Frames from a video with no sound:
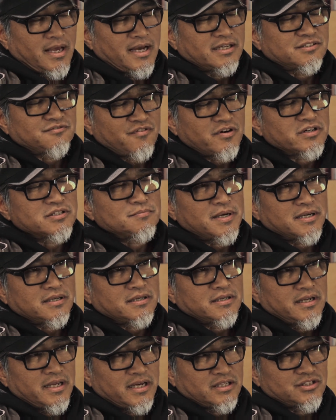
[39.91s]
As far as my
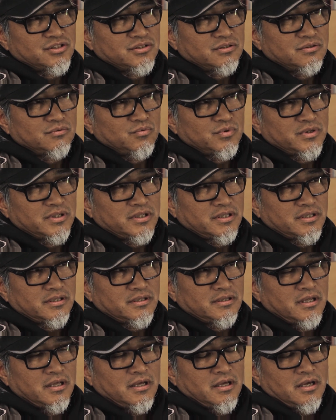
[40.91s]
connection with
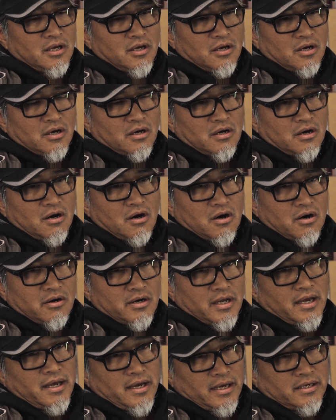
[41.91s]
art,
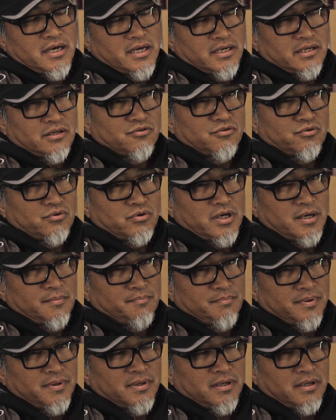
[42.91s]
I kind of grew
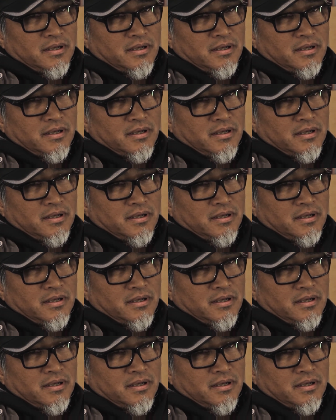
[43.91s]
up